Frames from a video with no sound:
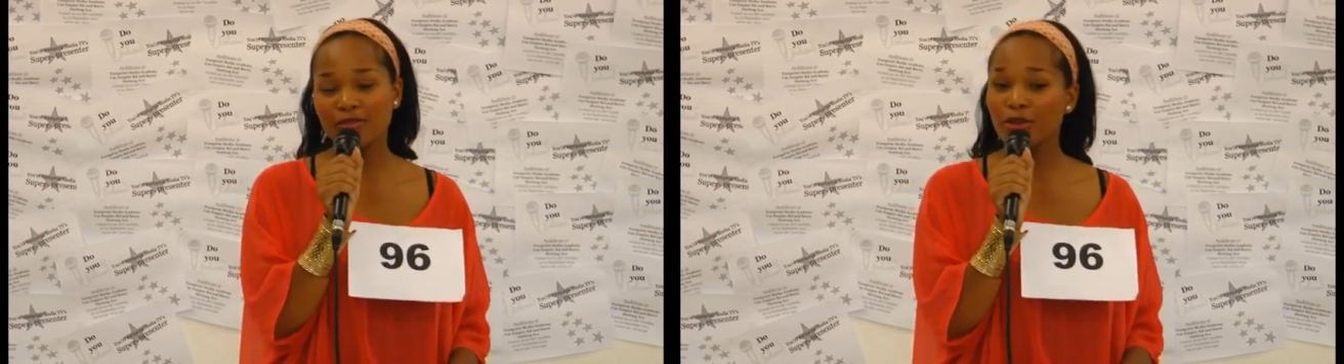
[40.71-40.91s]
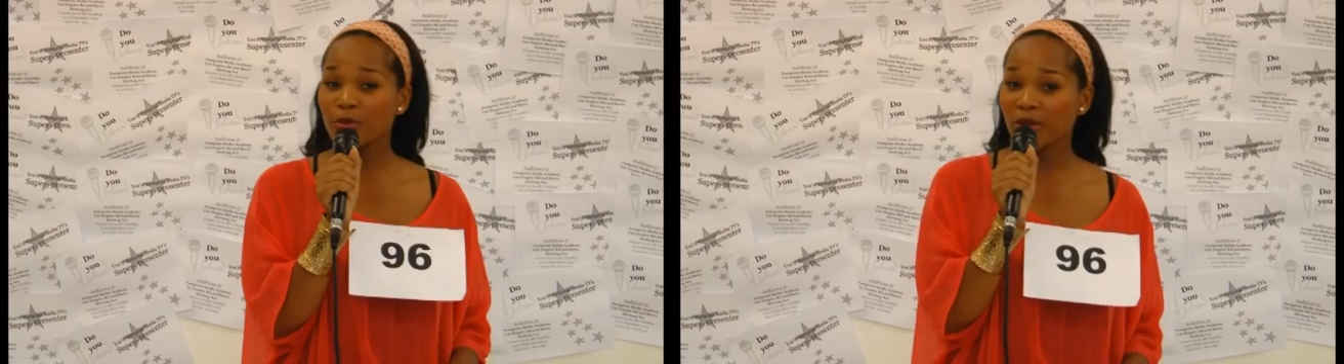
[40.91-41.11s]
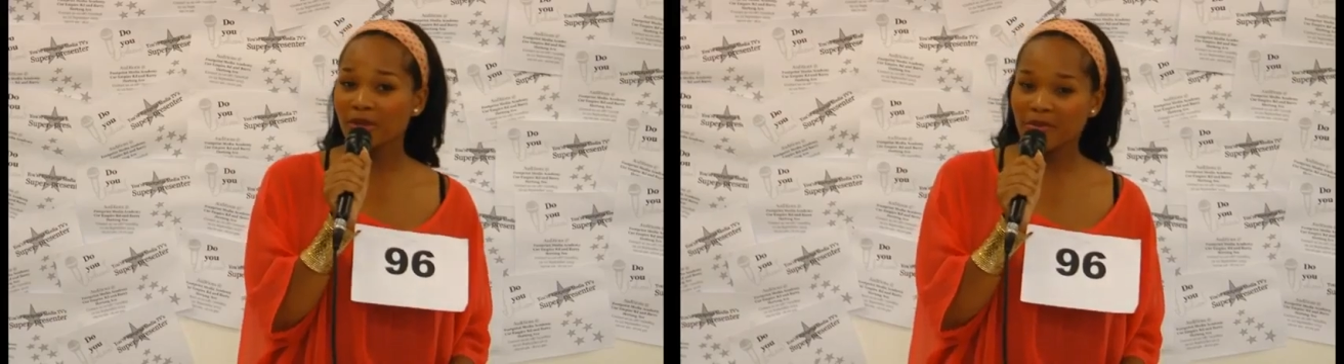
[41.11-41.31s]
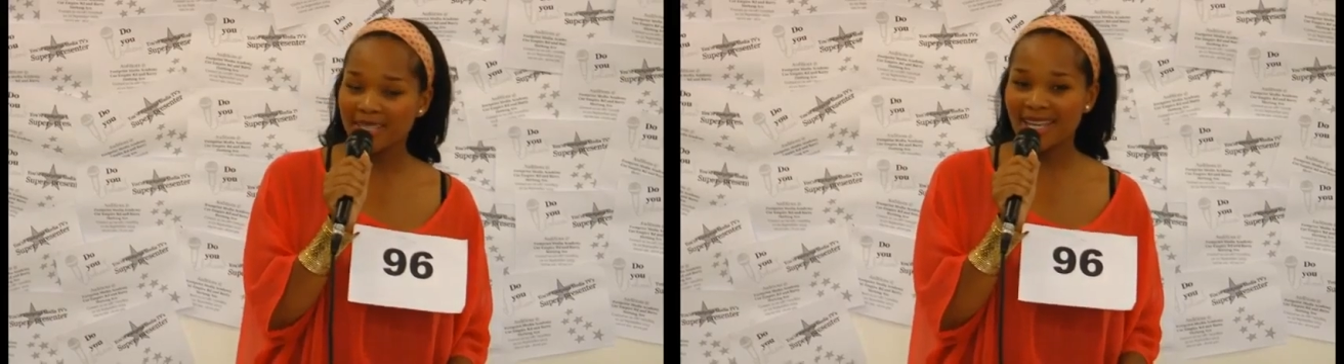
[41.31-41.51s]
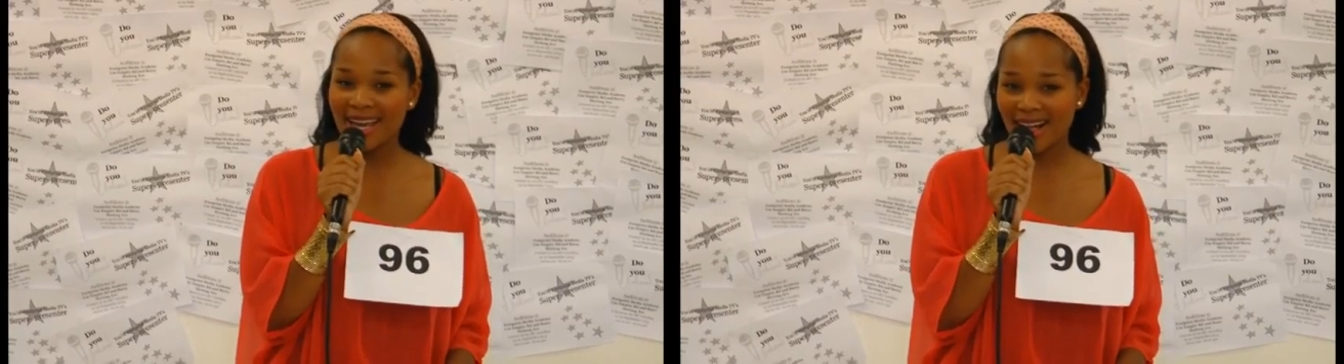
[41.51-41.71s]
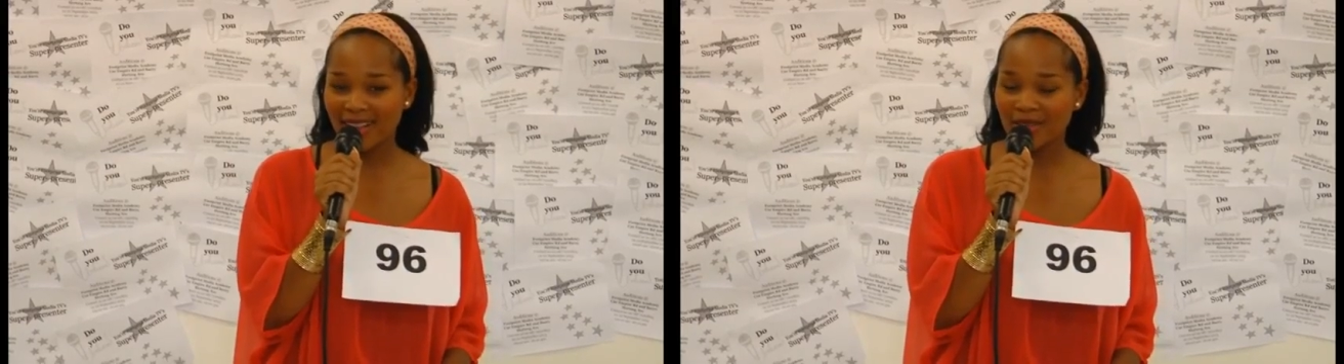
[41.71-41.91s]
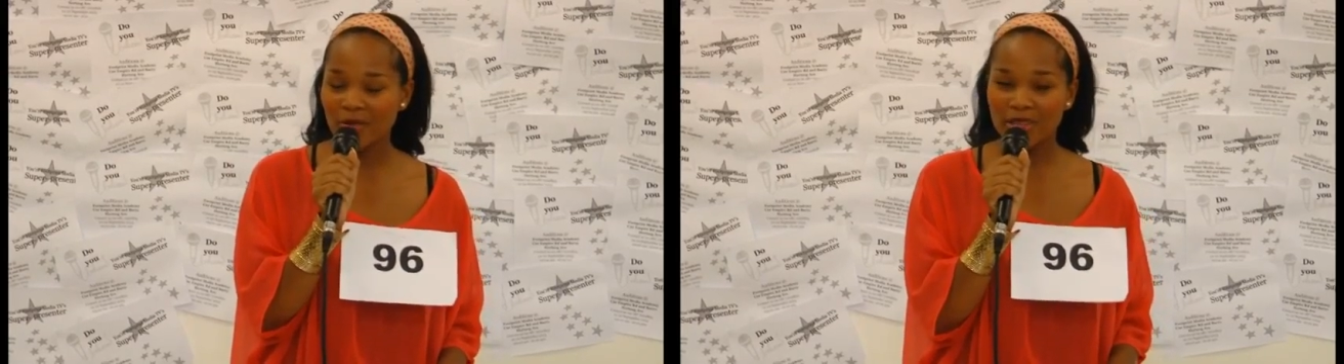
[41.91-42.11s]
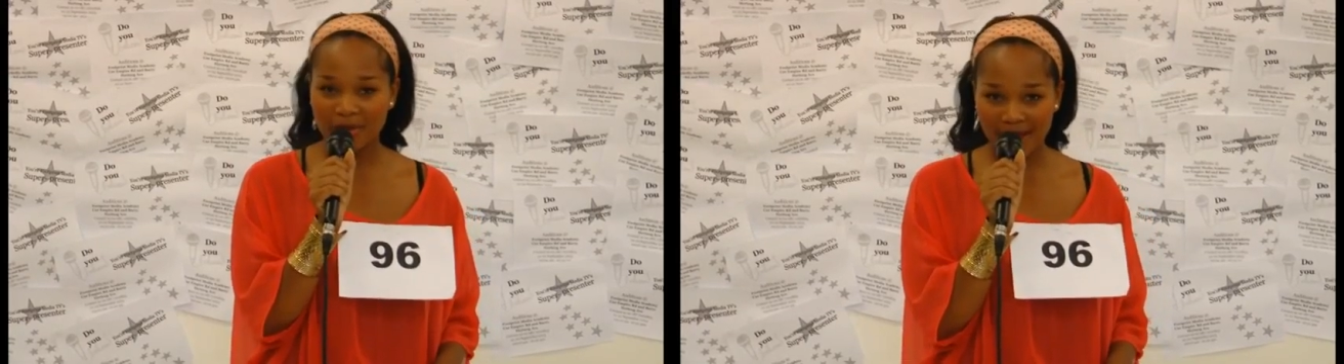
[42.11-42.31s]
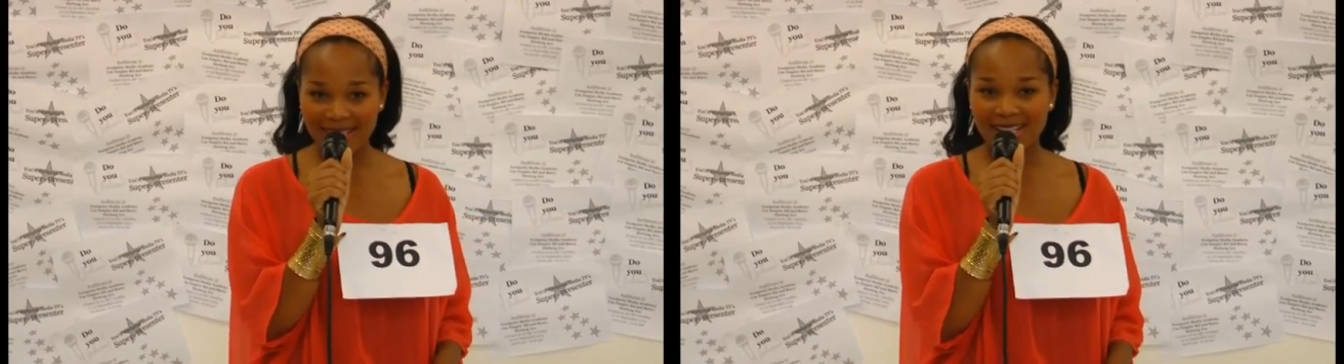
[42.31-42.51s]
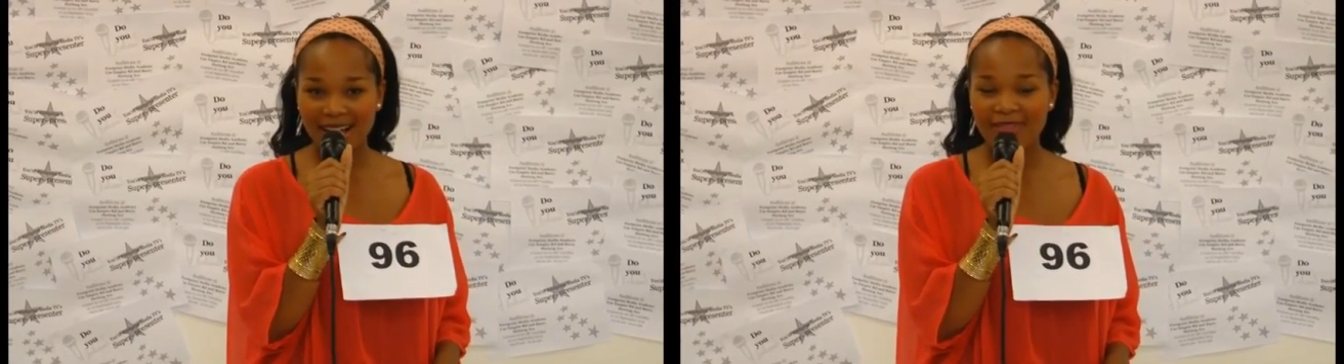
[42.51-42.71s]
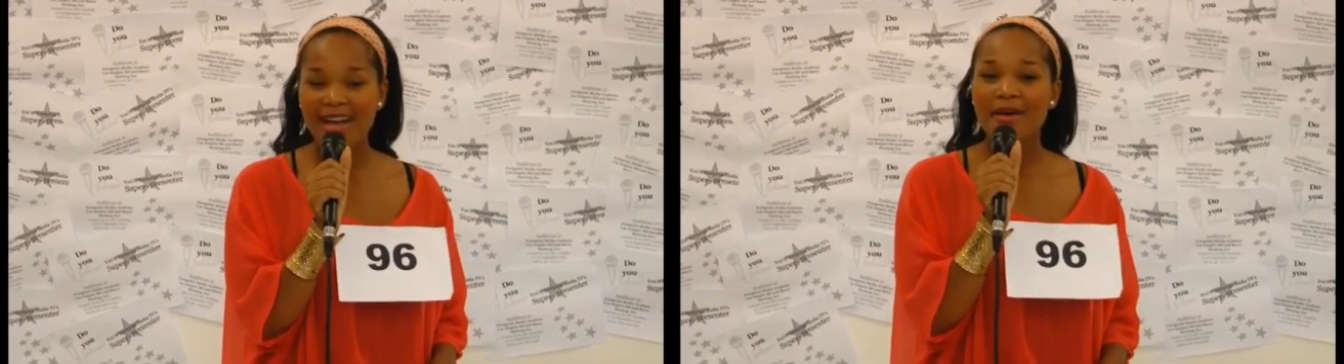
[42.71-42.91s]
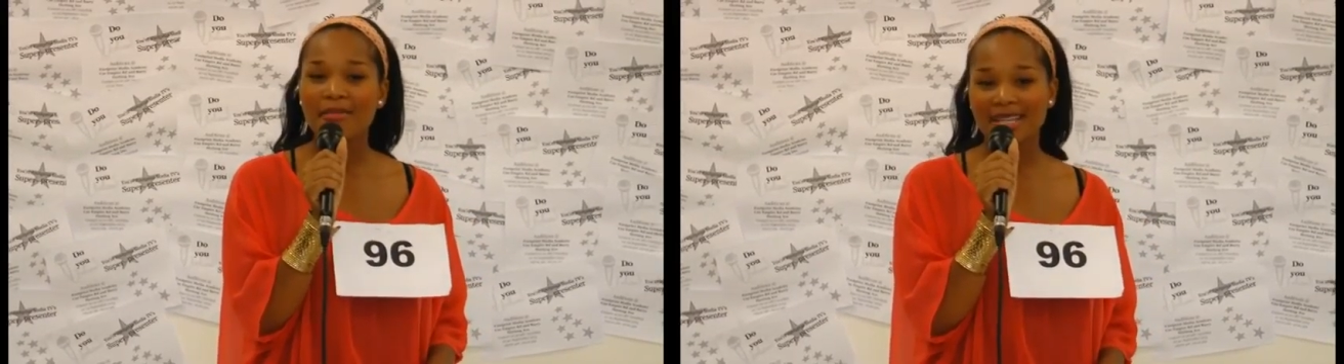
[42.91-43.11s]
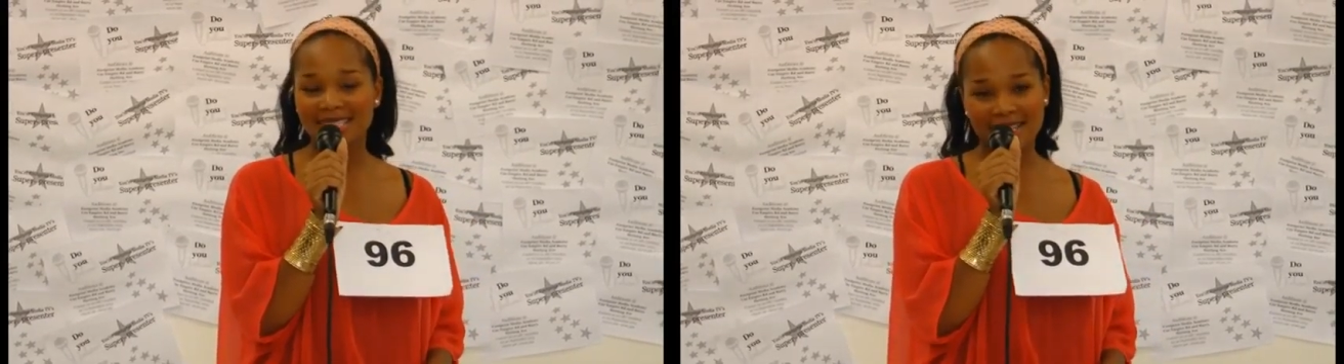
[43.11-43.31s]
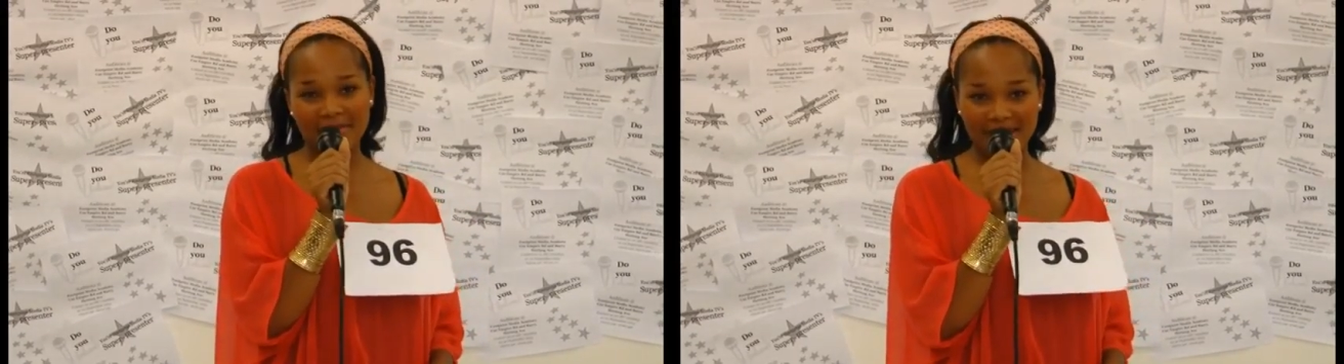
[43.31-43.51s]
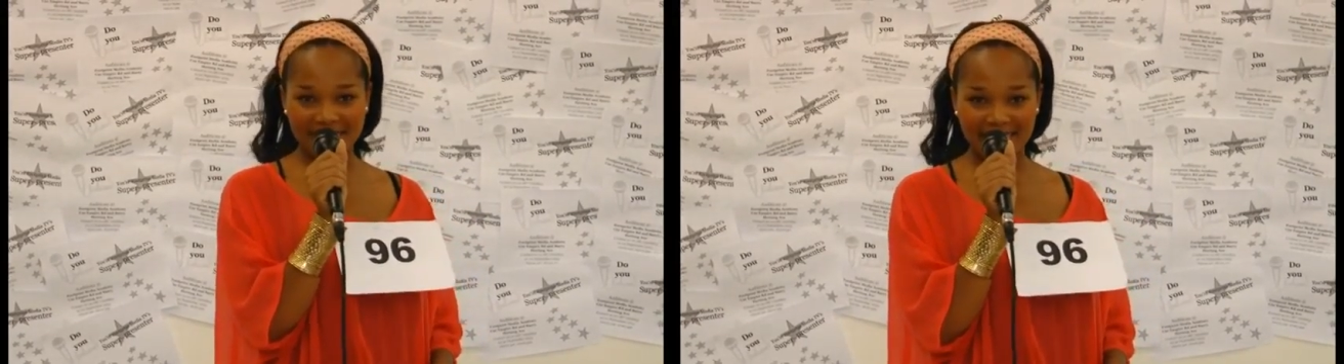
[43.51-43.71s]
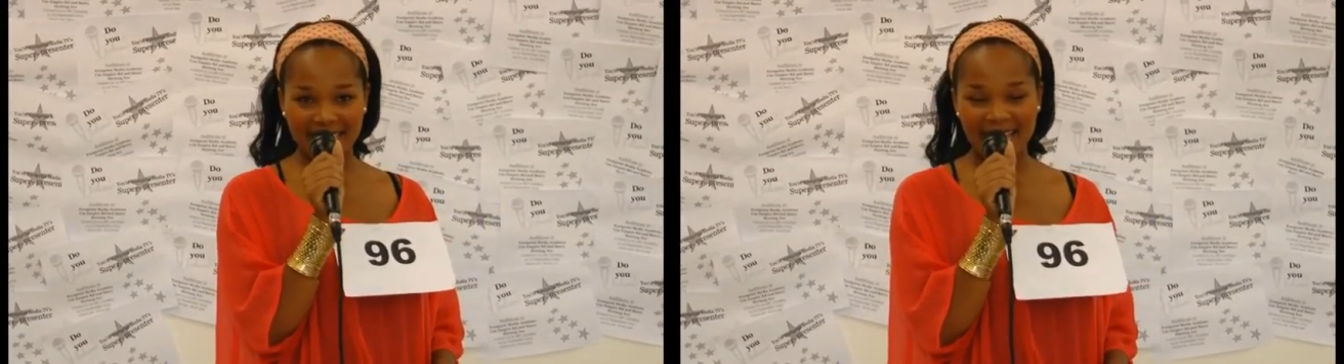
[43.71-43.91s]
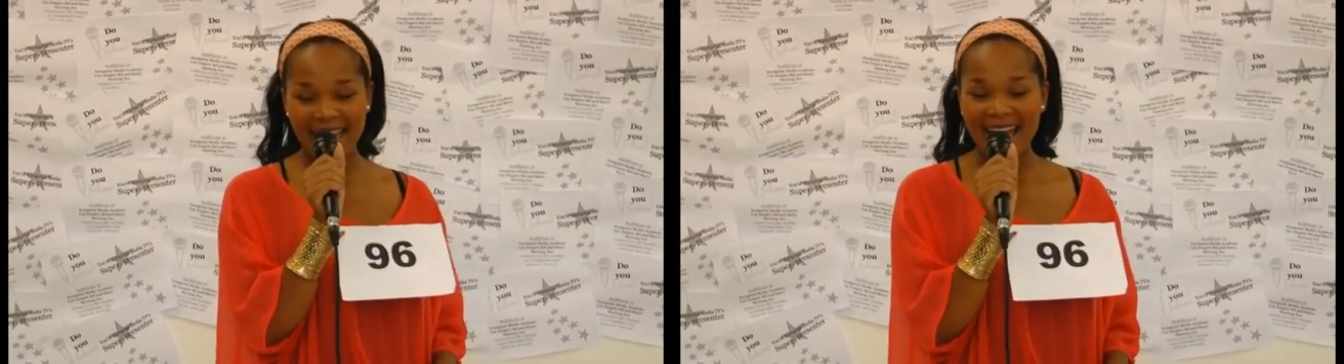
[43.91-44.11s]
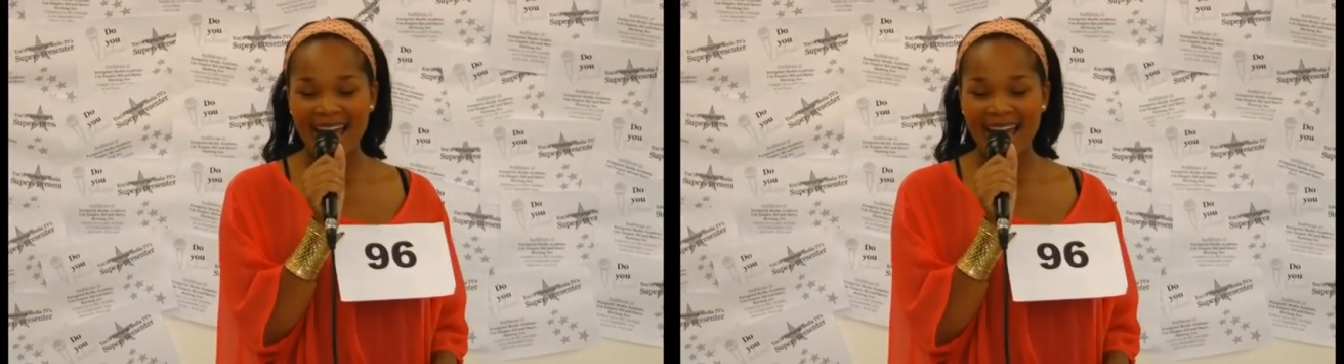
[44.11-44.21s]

Footprint Media Help with myself, Melissa Mashile,